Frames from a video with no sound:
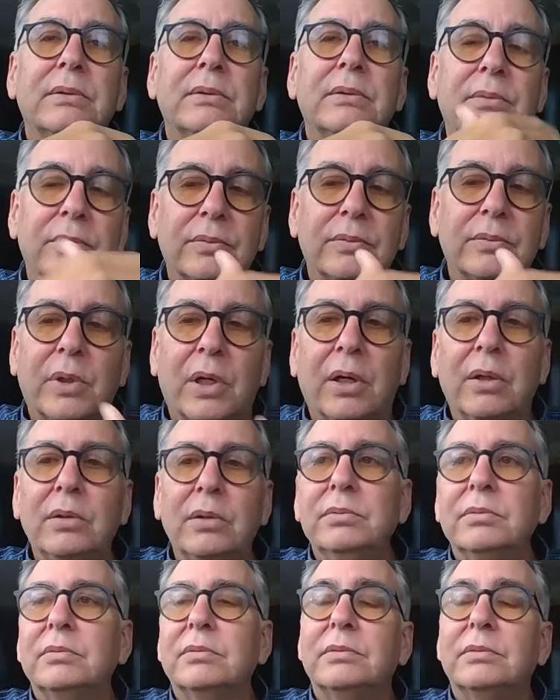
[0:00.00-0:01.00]

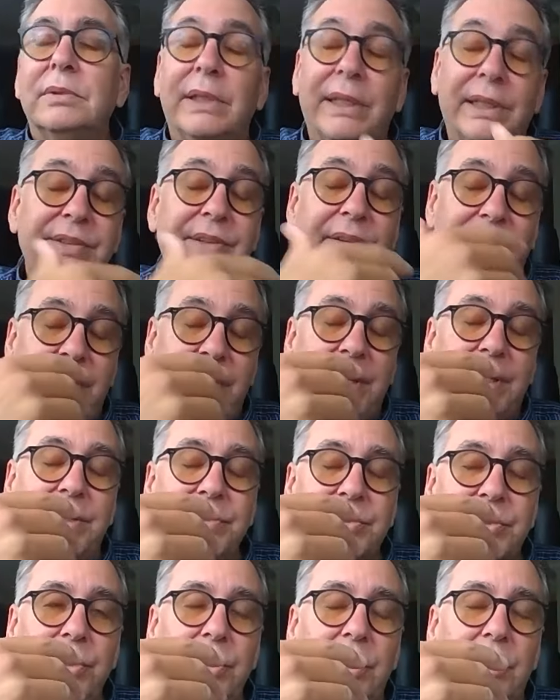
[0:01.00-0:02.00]
Well, it's the vagus
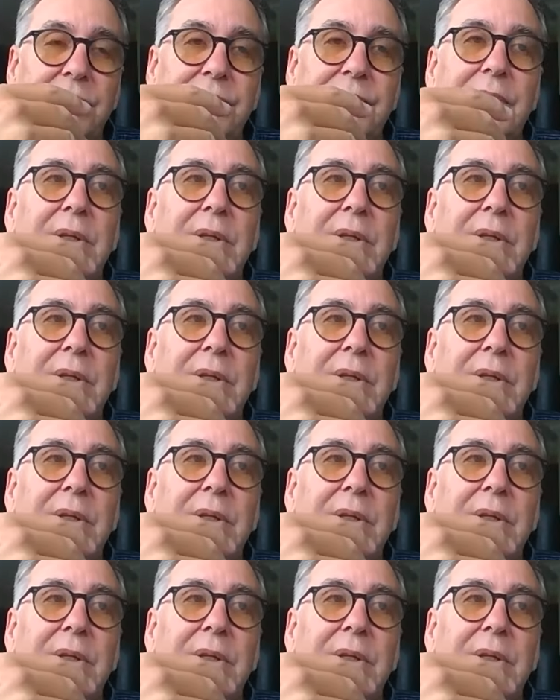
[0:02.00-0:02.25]
nerve.